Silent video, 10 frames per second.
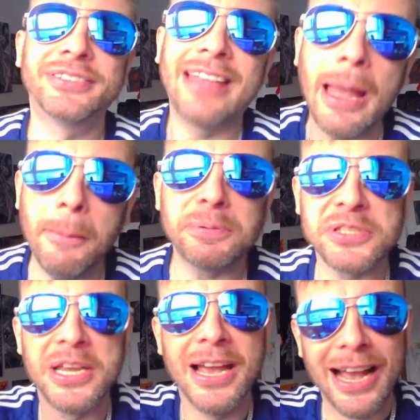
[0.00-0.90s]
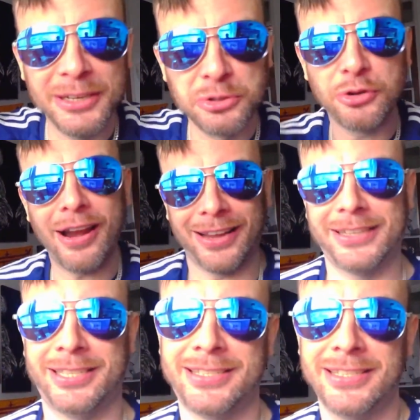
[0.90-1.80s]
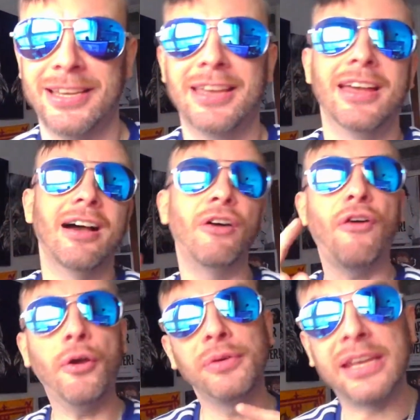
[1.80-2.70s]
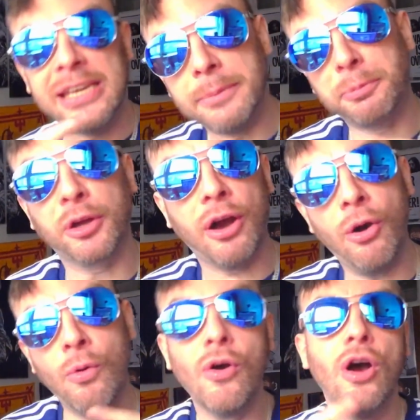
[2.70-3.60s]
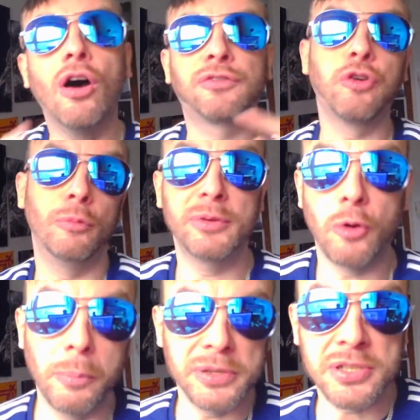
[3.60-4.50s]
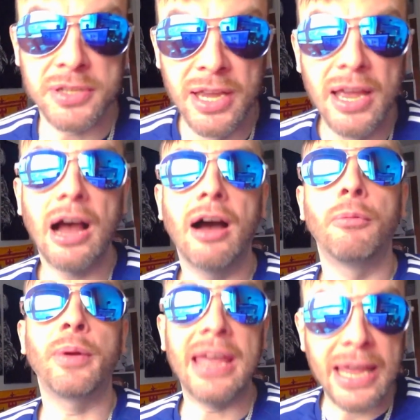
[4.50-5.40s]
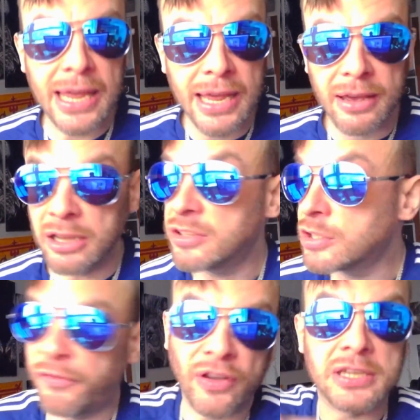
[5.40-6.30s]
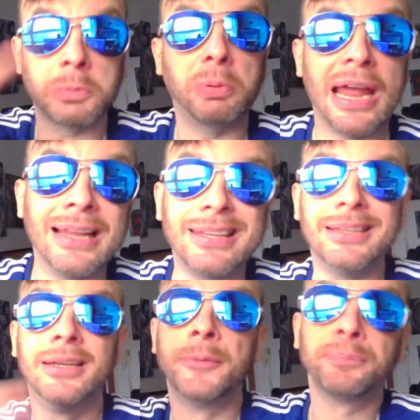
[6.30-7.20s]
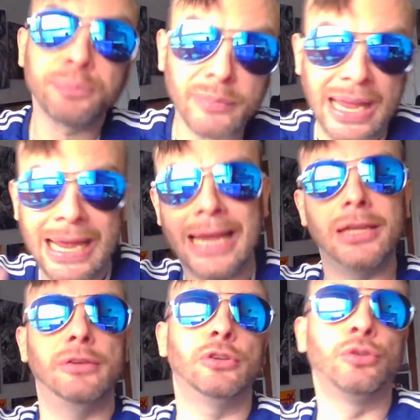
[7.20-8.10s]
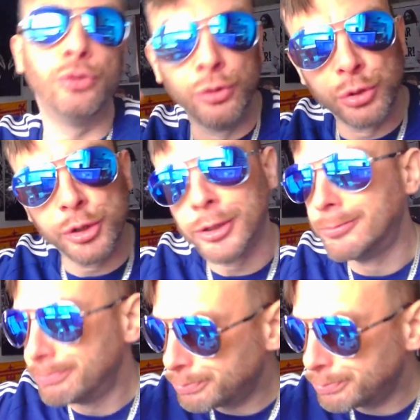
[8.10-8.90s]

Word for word: tips and tricks of how to keep the cult of Tommy Robinson away is for spreading your